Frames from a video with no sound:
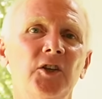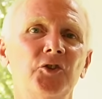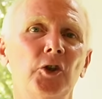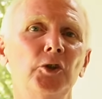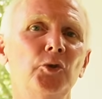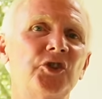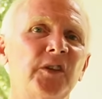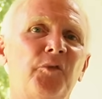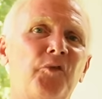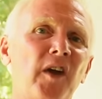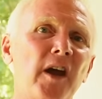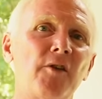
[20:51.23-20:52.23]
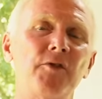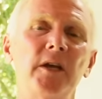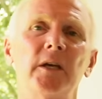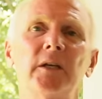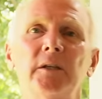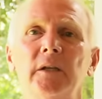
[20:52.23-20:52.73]
the
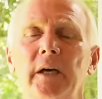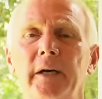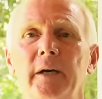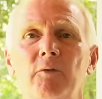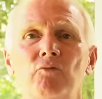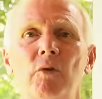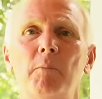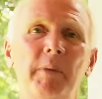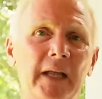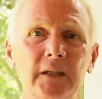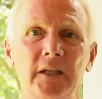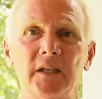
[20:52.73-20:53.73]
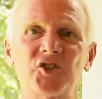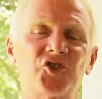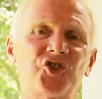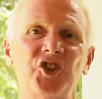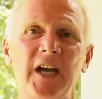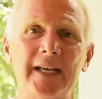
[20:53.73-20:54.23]
Luciferian uh, rebellious
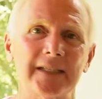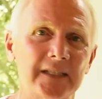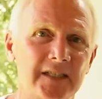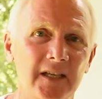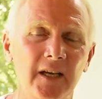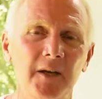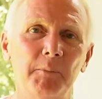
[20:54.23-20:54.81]
chants,